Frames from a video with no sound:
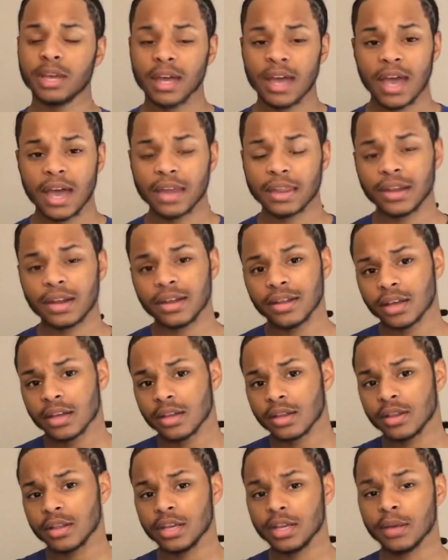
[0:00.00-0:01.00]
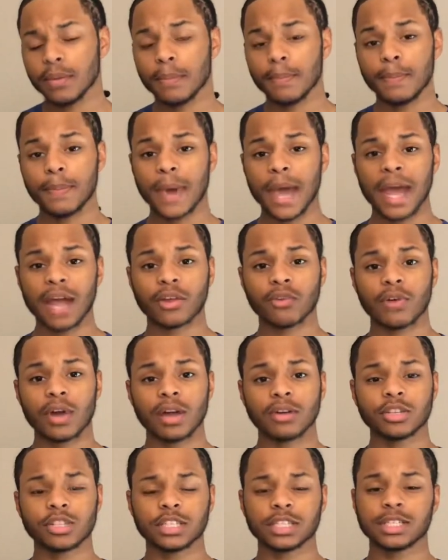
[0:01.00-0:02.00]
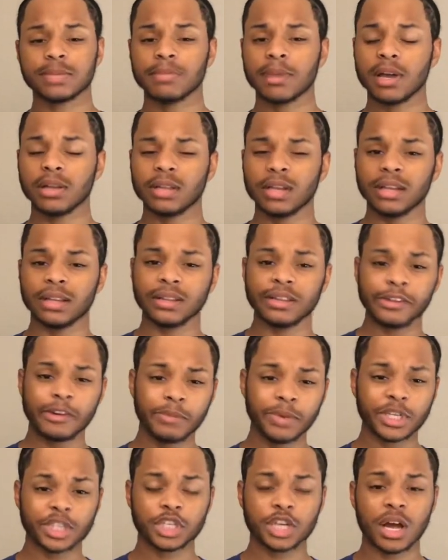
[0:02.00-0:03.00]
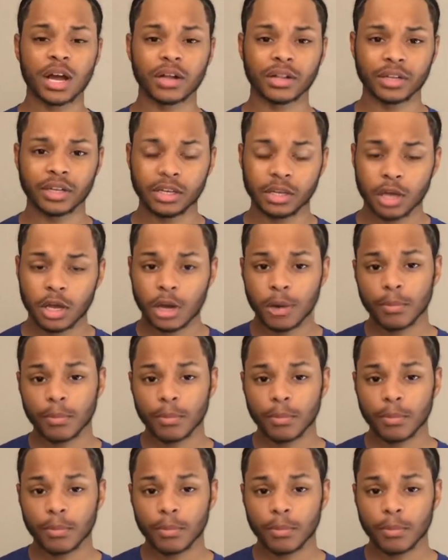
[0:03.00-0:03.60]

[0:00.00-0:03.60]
and then the background should smell a little bit chocolatey,